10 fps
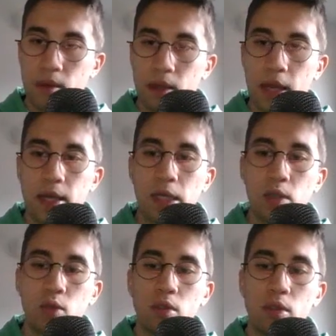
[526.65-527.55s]
And
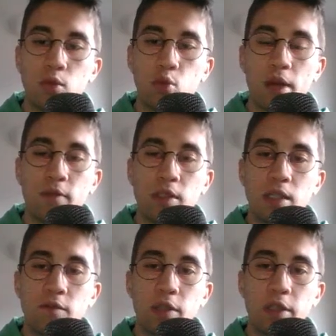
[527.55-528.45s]
now we have the
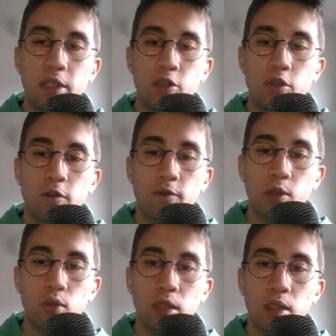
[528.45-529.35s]
infiltration of the
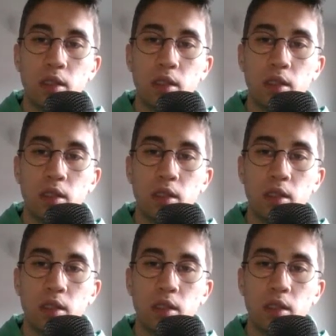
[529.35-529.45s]
queen.